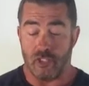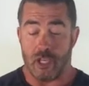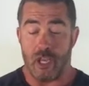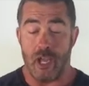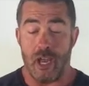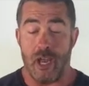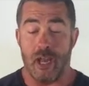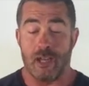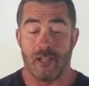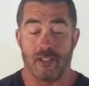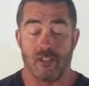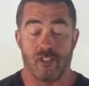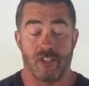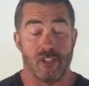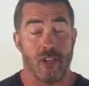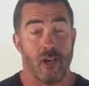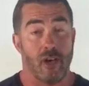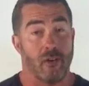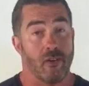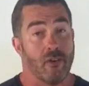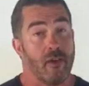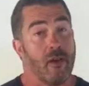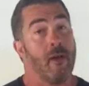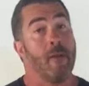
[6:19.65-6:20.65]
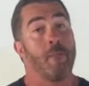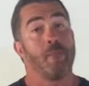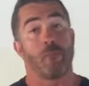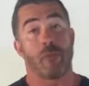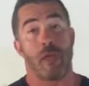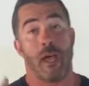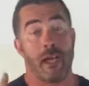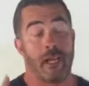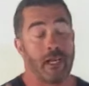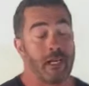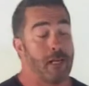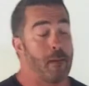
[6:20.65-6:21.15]
can itself,
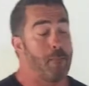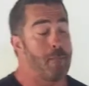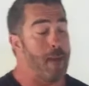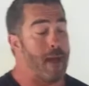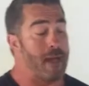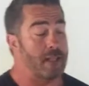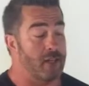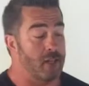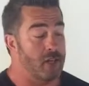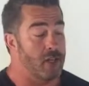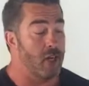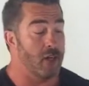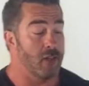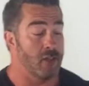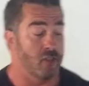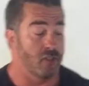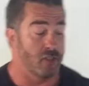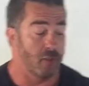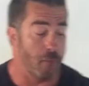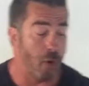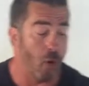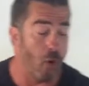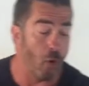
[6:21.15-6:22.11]
I got to get back to cutting some